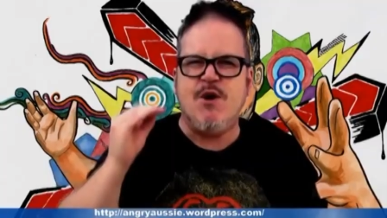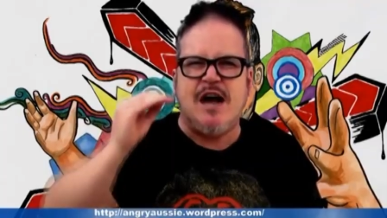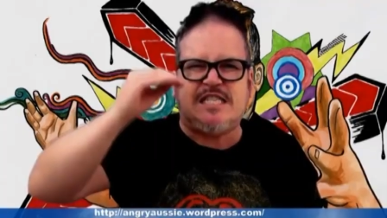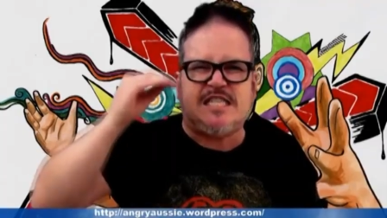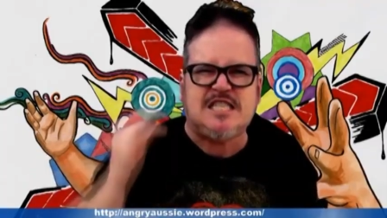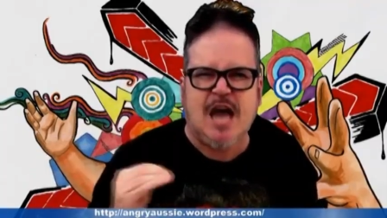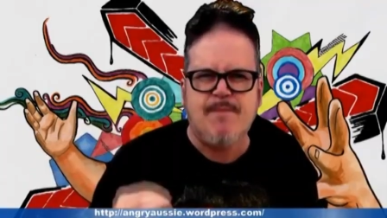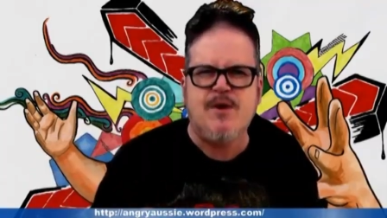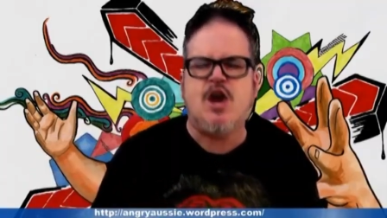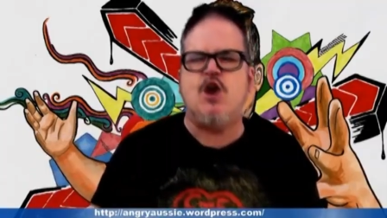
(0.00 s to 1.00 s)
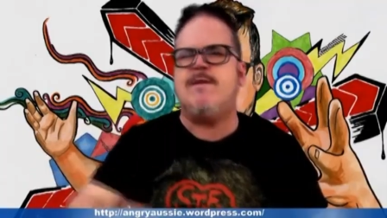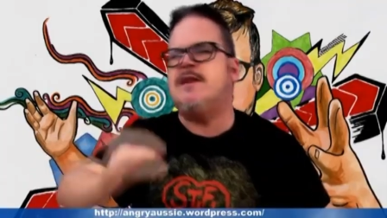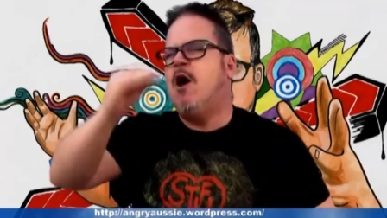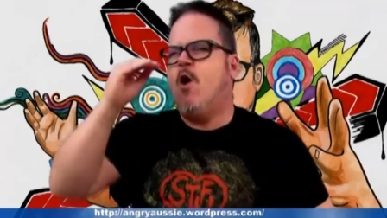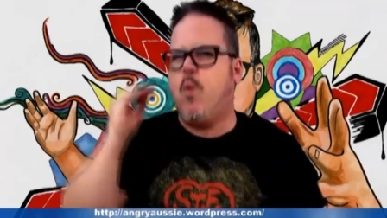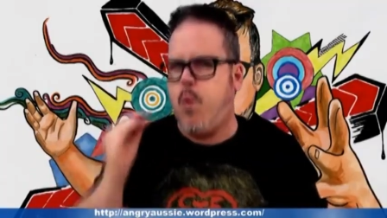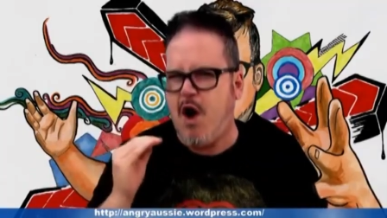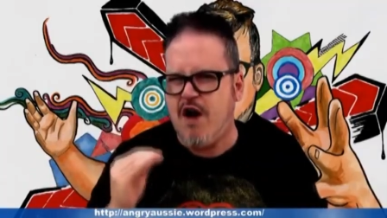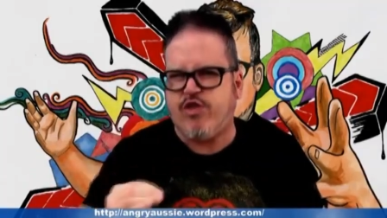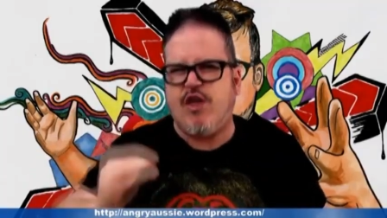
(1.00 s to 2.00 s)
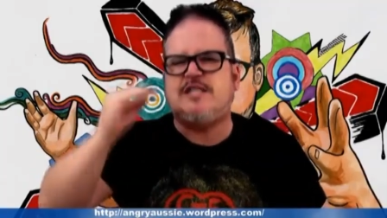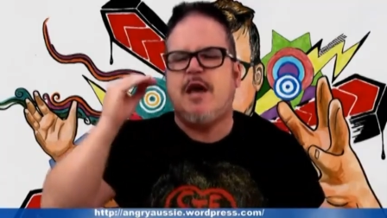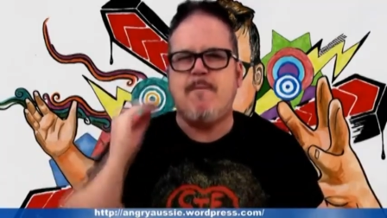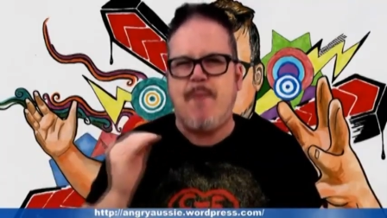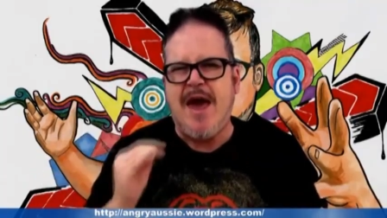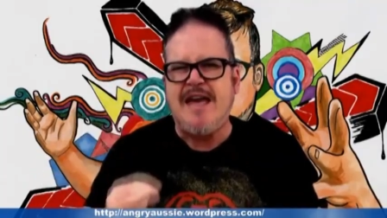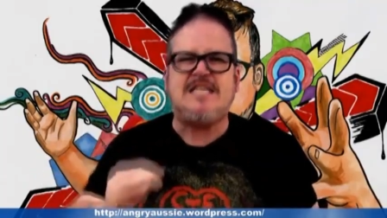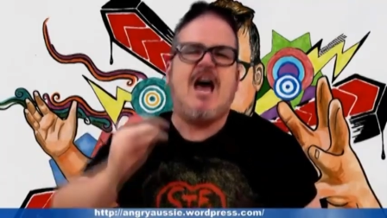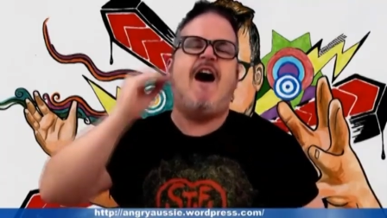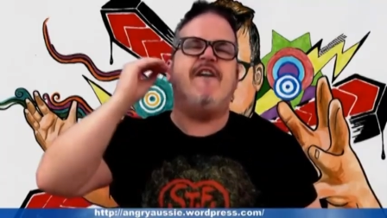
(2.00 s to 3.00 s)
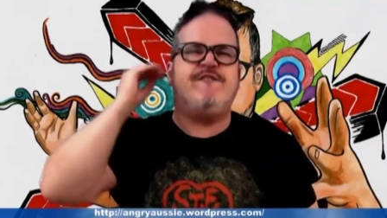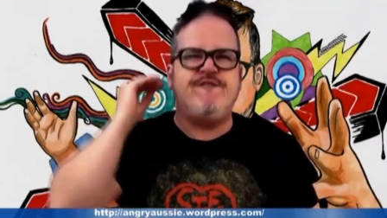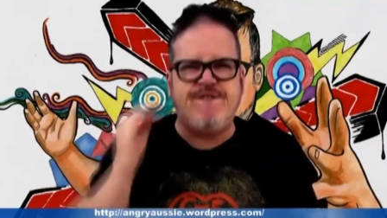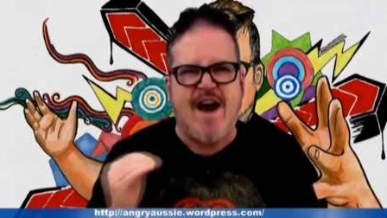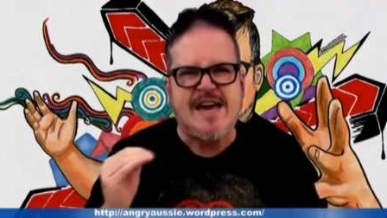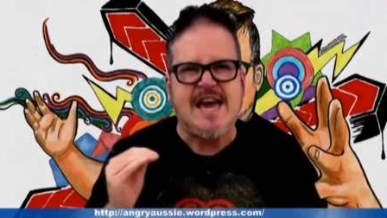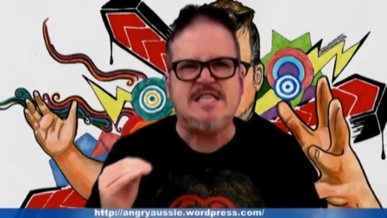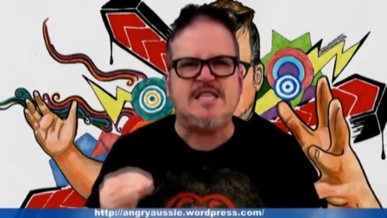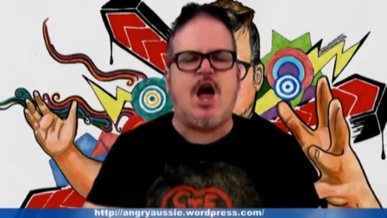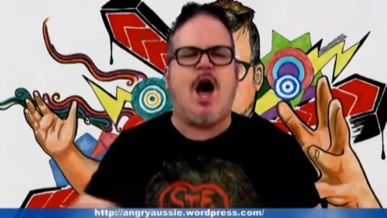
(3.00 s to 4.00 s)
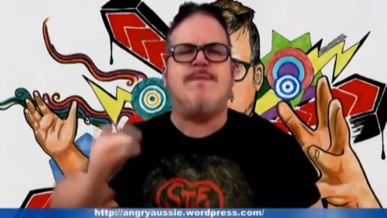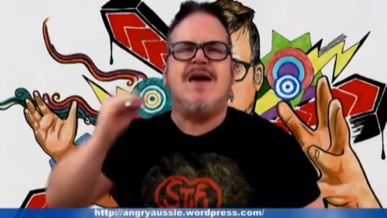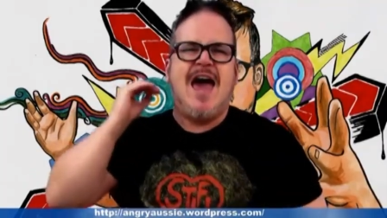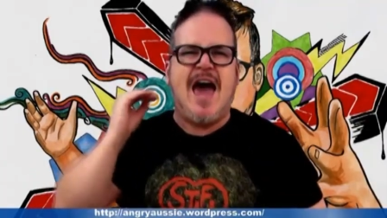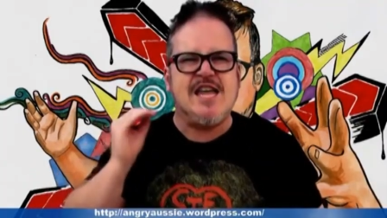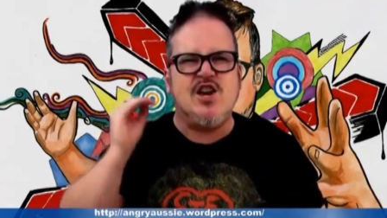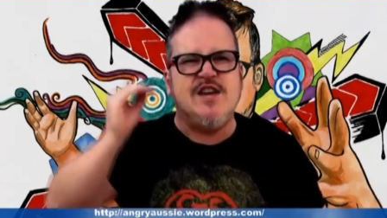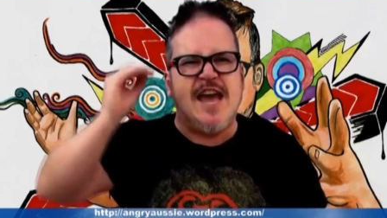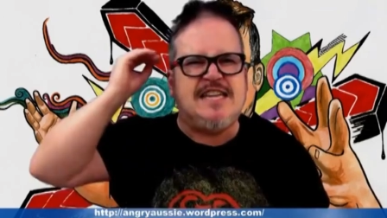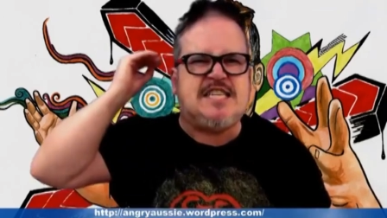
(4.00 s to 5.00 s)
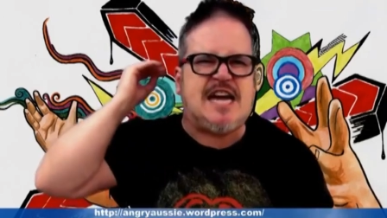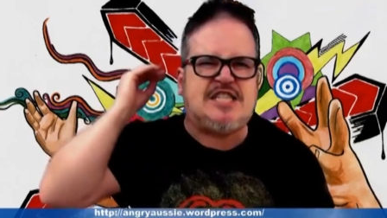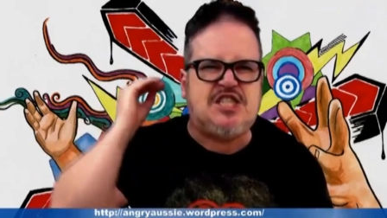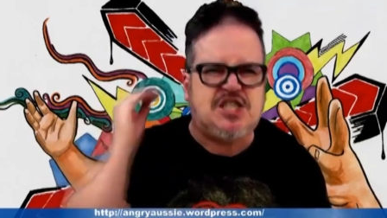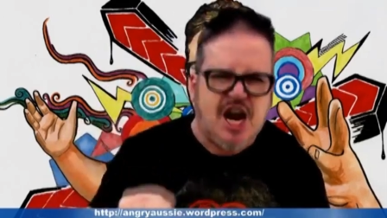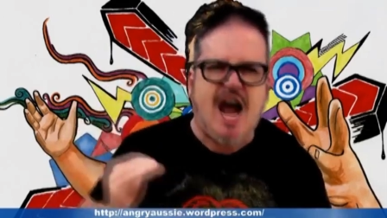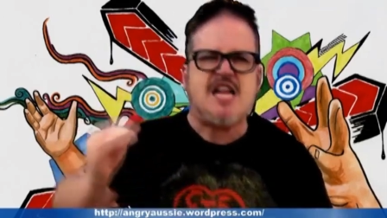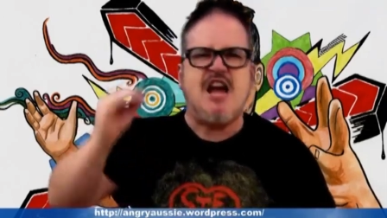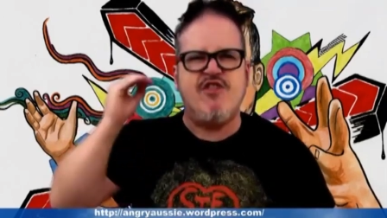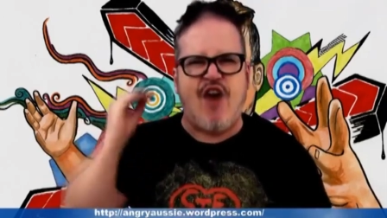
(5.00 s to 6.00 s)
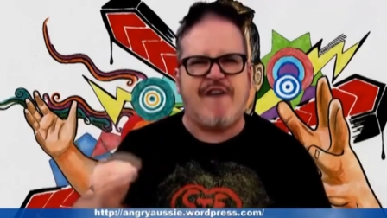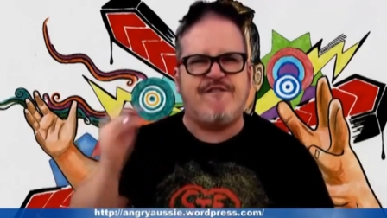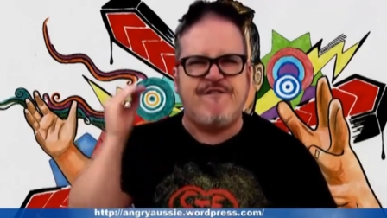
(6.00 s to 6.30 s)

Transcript: you're a subhuman, worthless piece of fucking slime, and you need to shut the